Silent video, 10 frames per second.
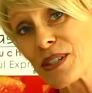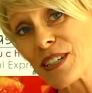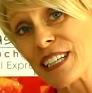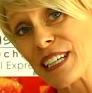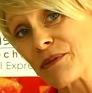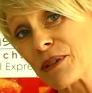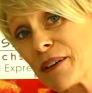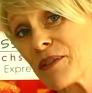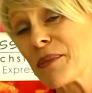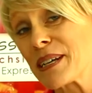is going to give
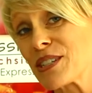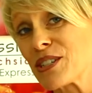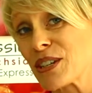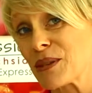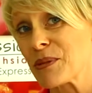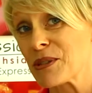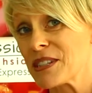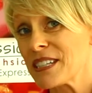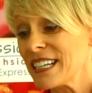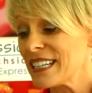whatever message that the
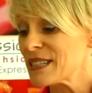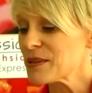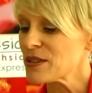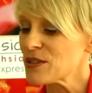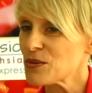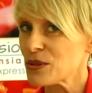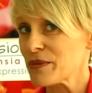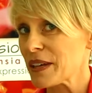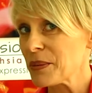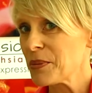person needs. It's sort of
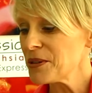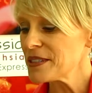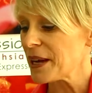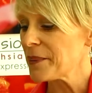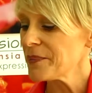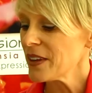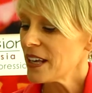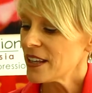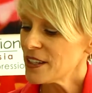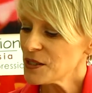like a pull tab.
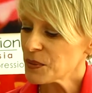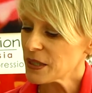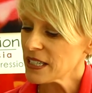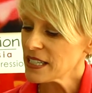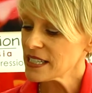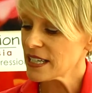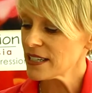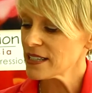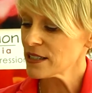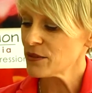This one
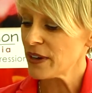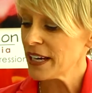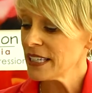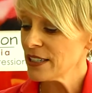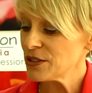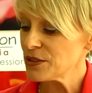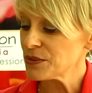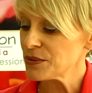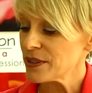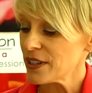says, The divine in you
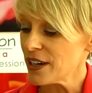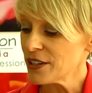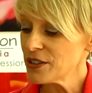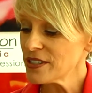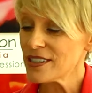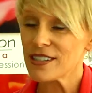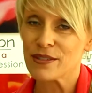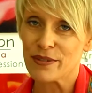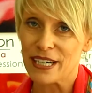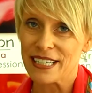honors the
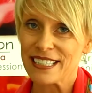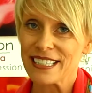divine